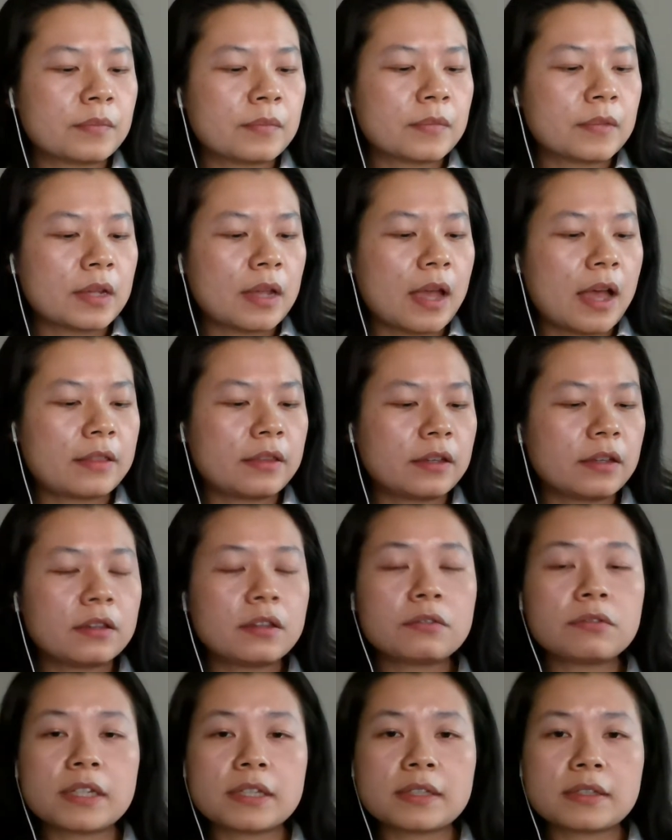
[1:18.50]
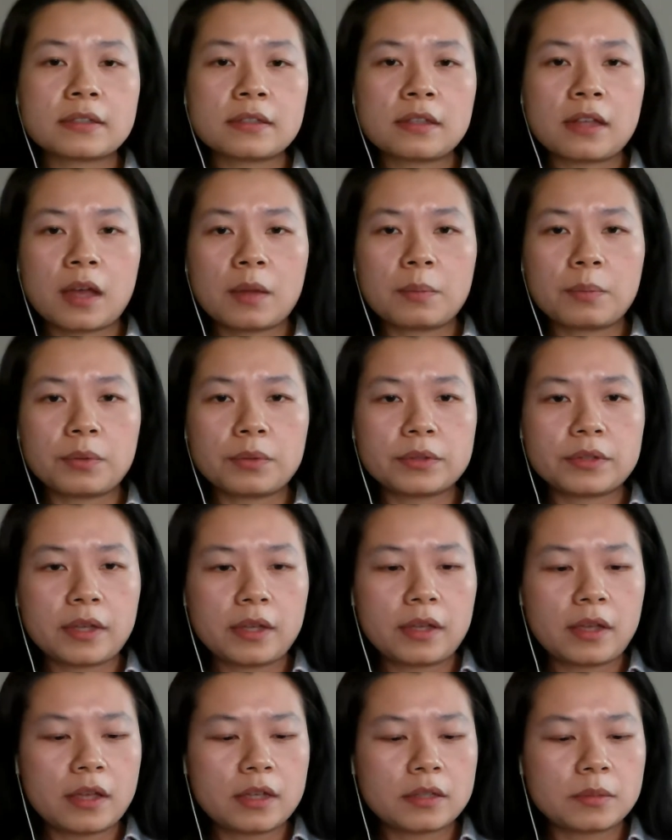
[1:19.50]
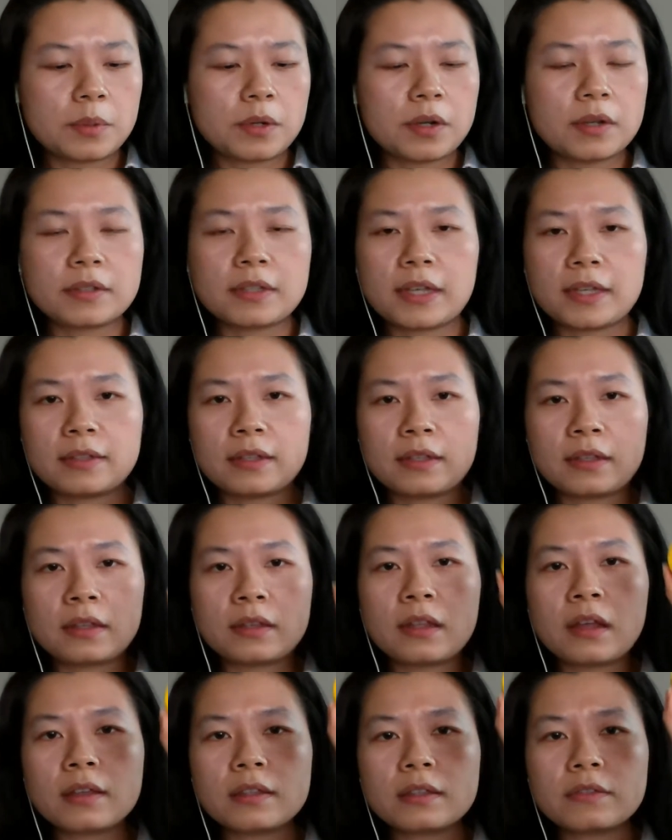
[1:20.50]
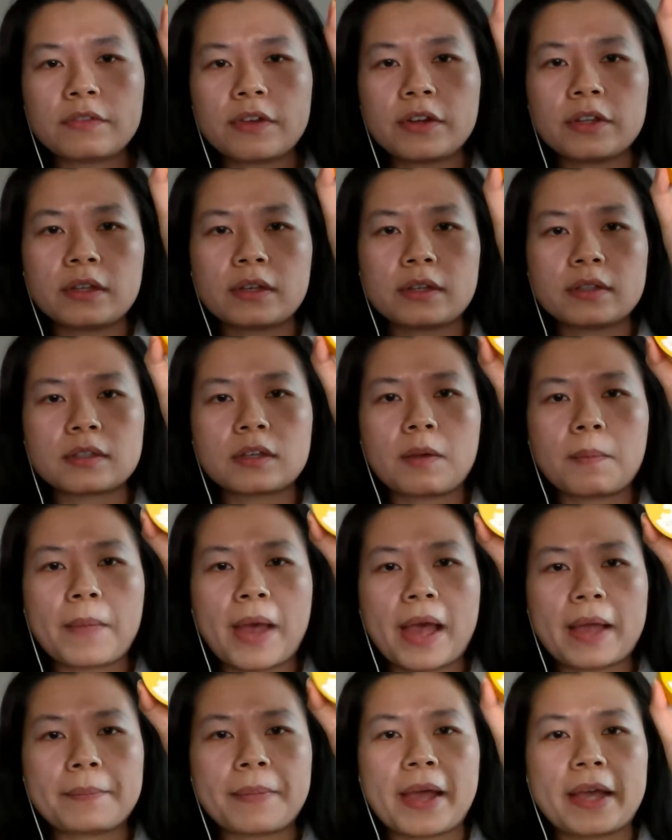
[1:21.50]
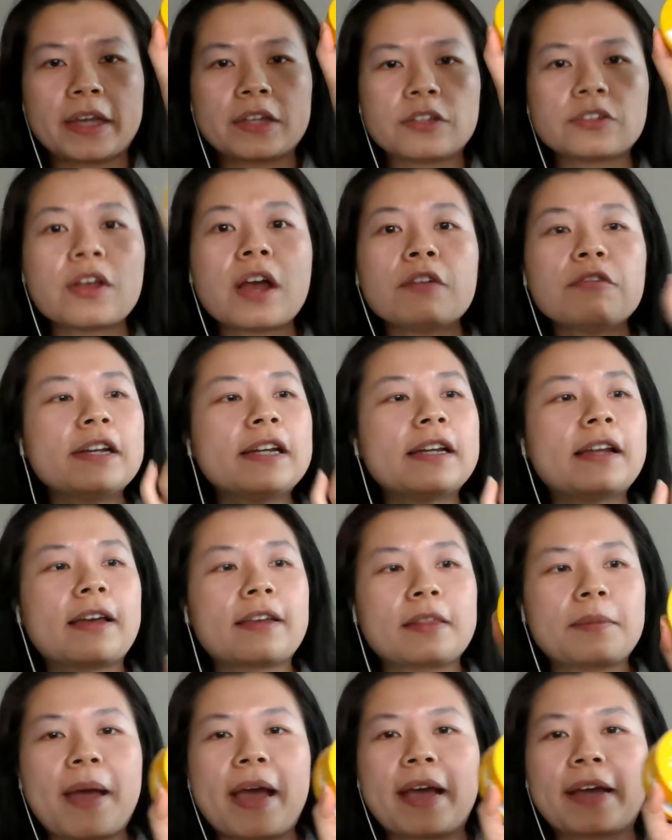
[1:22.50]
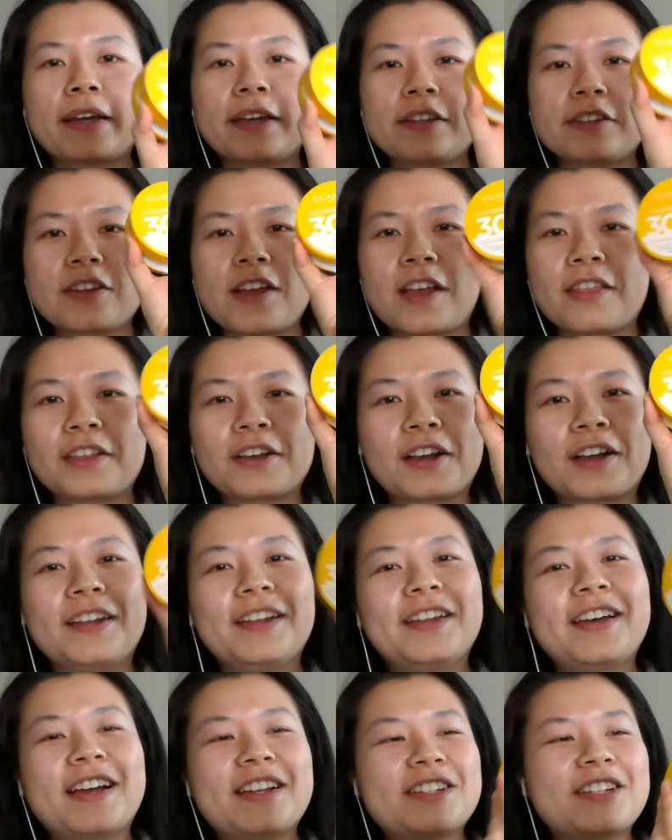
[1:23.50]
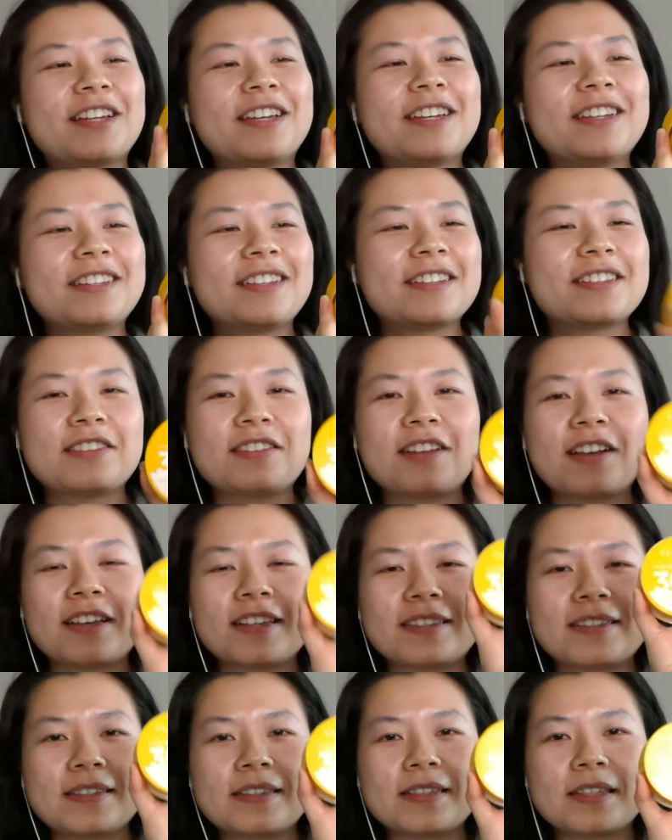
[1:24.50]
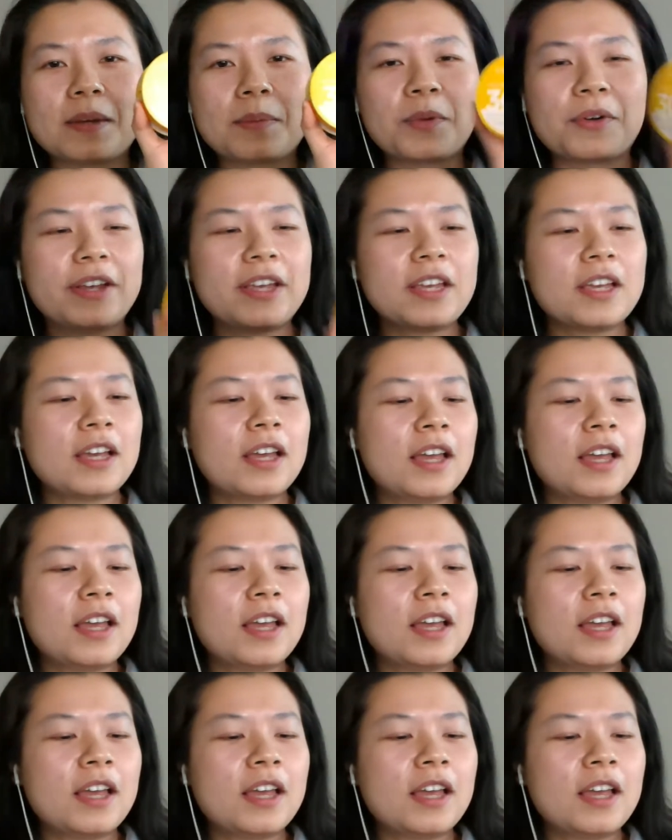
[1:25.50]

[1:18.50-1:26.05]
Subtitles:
other reason I bought it is because it's a nice, very nice compact package. So I really like the package and the colour actually. It's nice and summery.